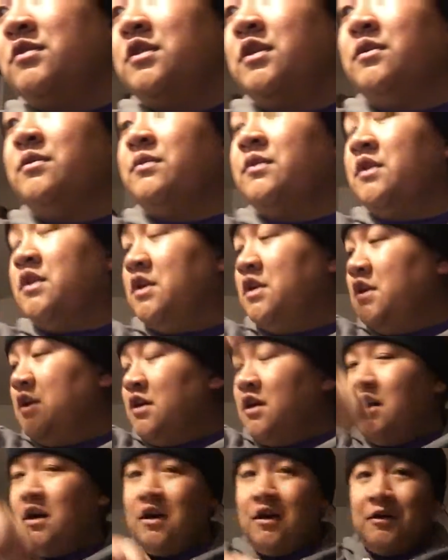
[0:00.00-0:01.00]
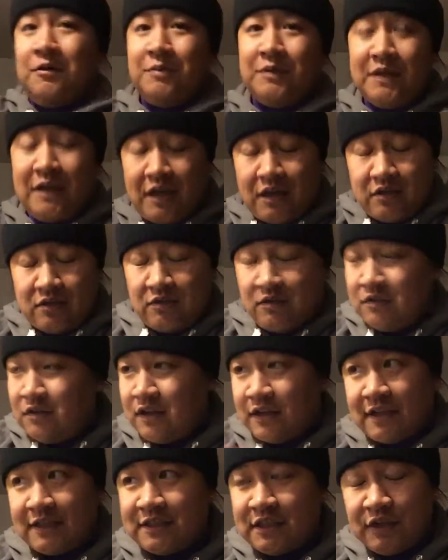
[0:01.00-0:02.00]
So, but yeah,
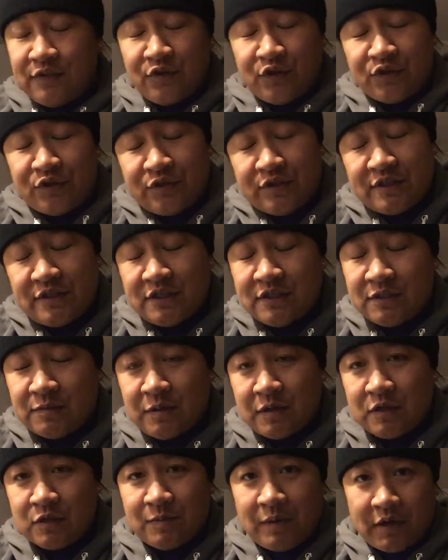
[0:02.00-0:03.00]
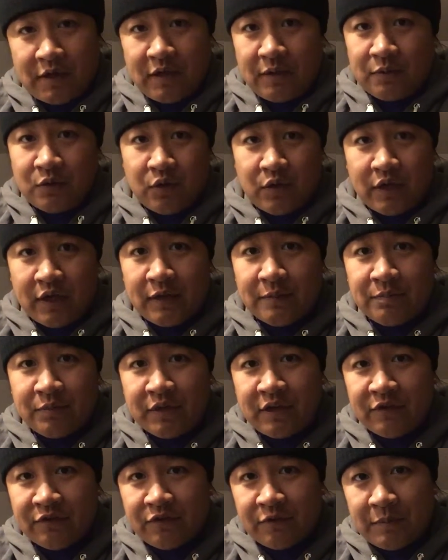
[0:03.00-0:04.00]
like I said, if you're interested in Smuggler's Bounty, I'll go ahead and
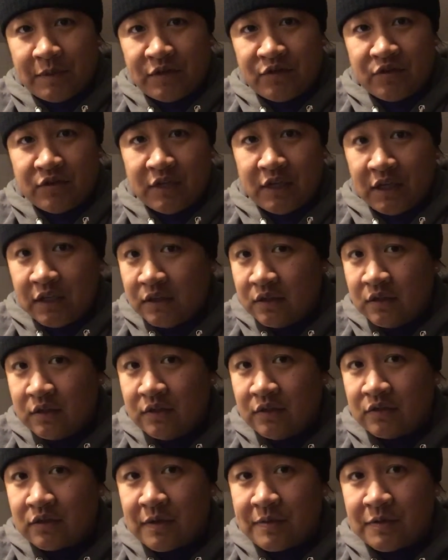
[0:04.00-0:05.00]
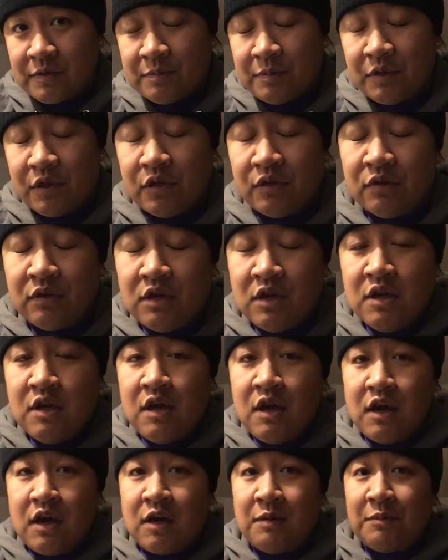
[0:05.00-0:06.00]
put information in the description below.
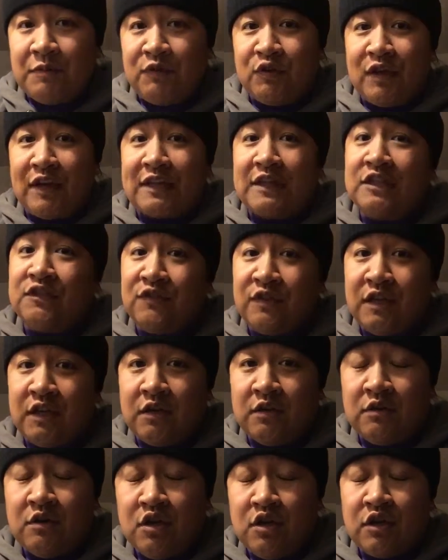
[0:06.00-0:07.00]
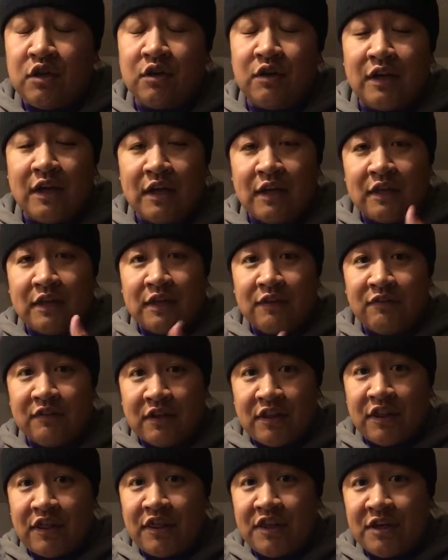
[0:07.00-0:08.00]
If you like this video, go ahead and give it
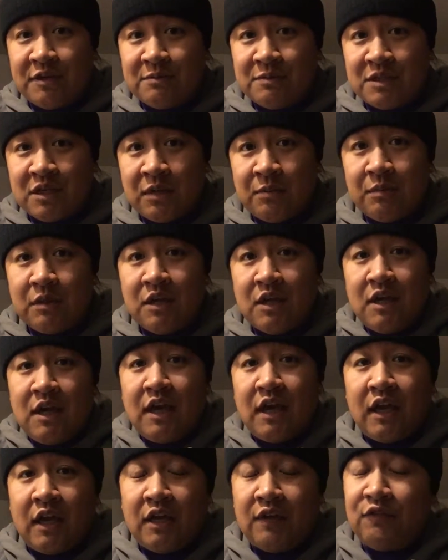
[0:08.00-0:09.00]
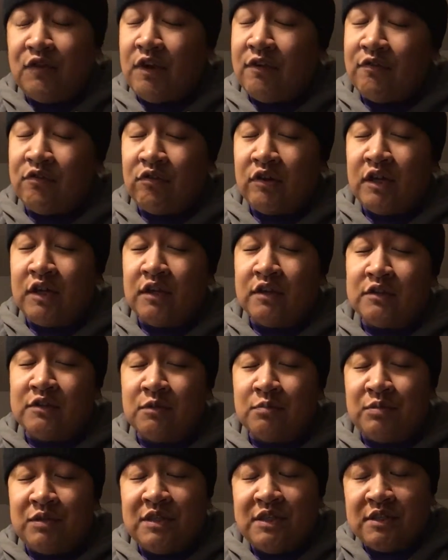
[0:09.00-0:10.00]
a thumbs up. And if you haven't already done
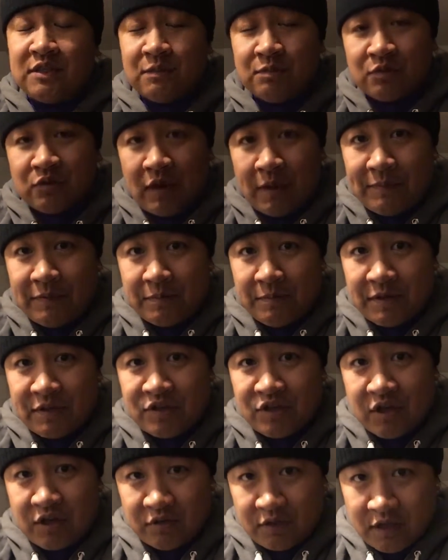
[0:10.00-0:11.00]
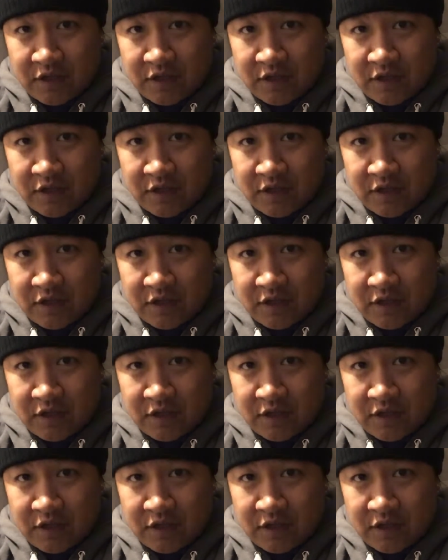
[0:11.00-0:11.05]
so, please subscribe to my channel.